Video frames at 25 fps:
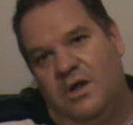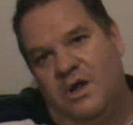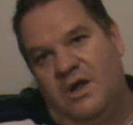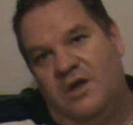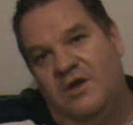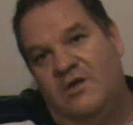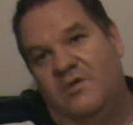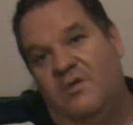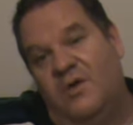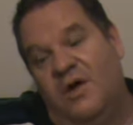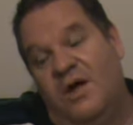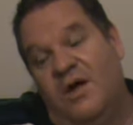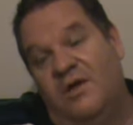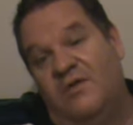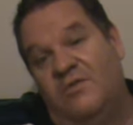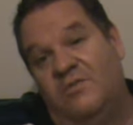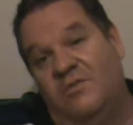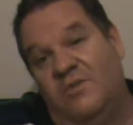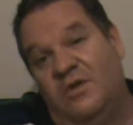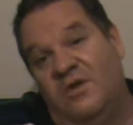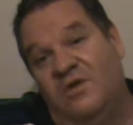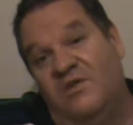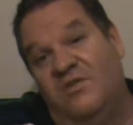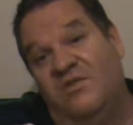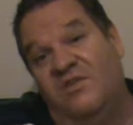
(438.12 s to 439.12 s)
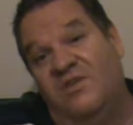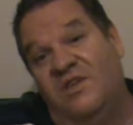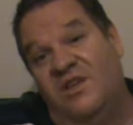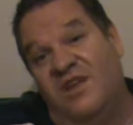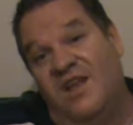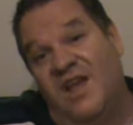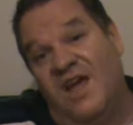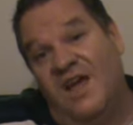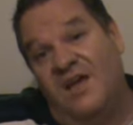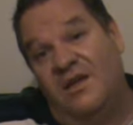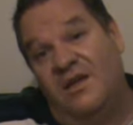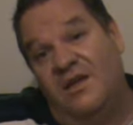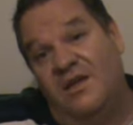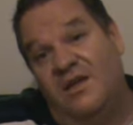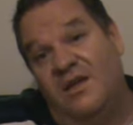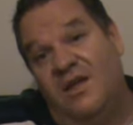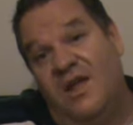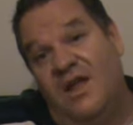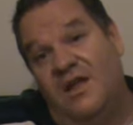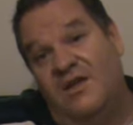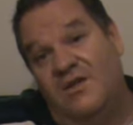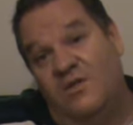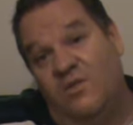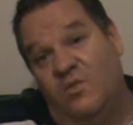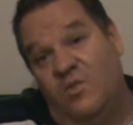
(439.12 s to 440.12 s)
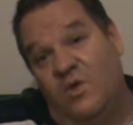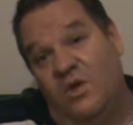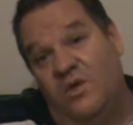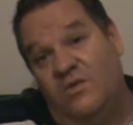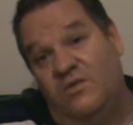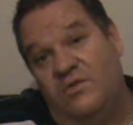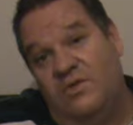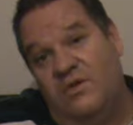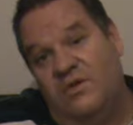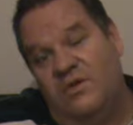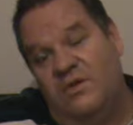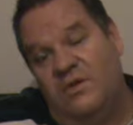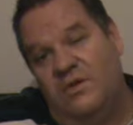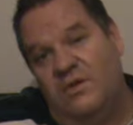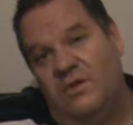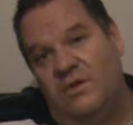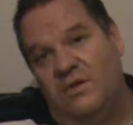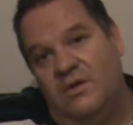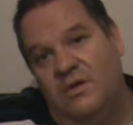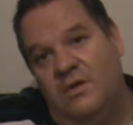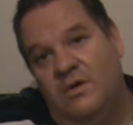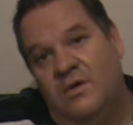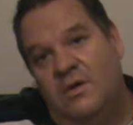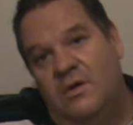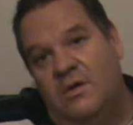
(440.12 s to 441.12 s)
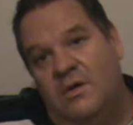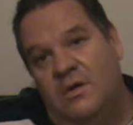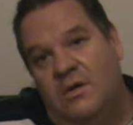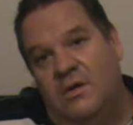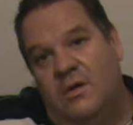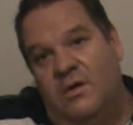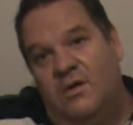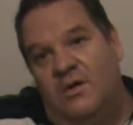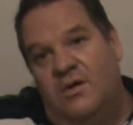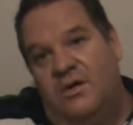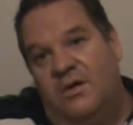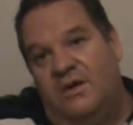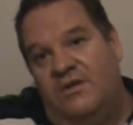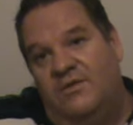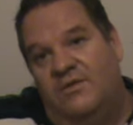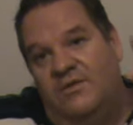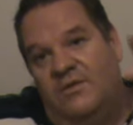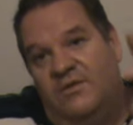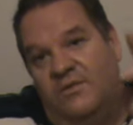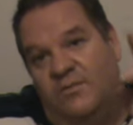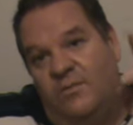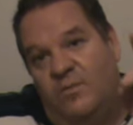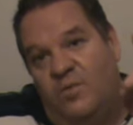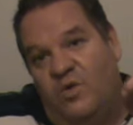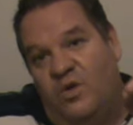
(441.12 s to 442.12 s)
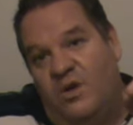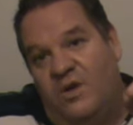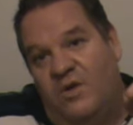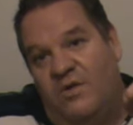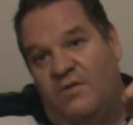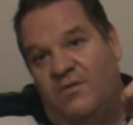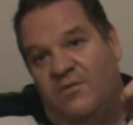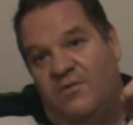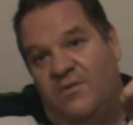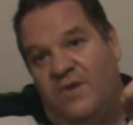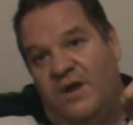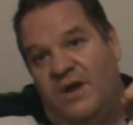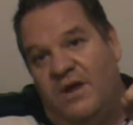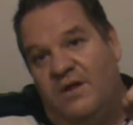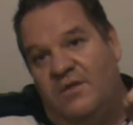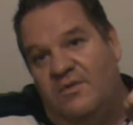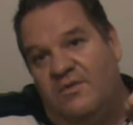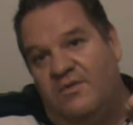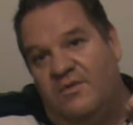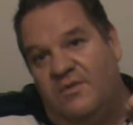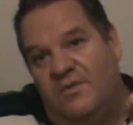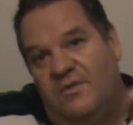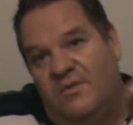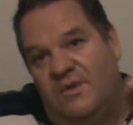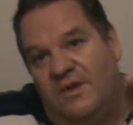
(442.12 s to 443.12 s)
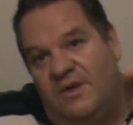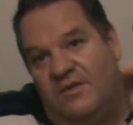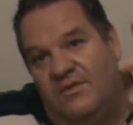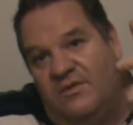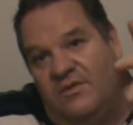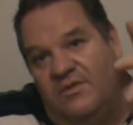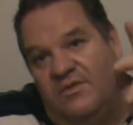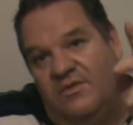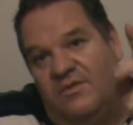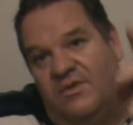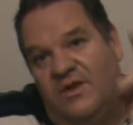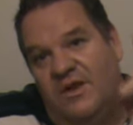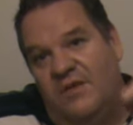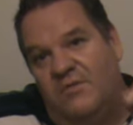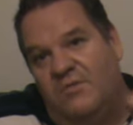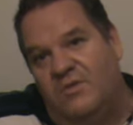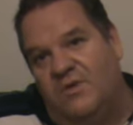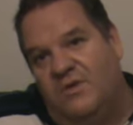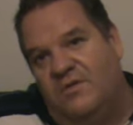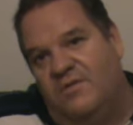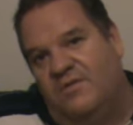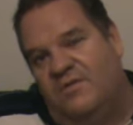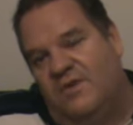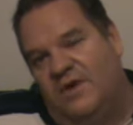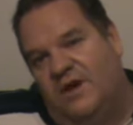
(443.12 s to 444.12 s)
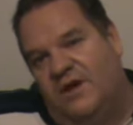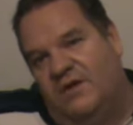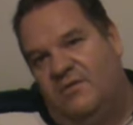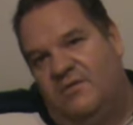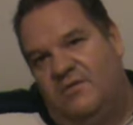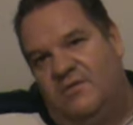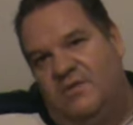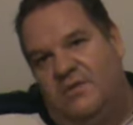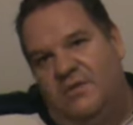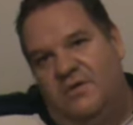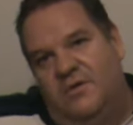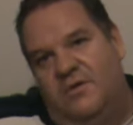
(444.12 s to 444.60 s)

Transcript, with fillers: and you ask him because you lack it and you want it? That's a prayer of faith. That's a statement of faith.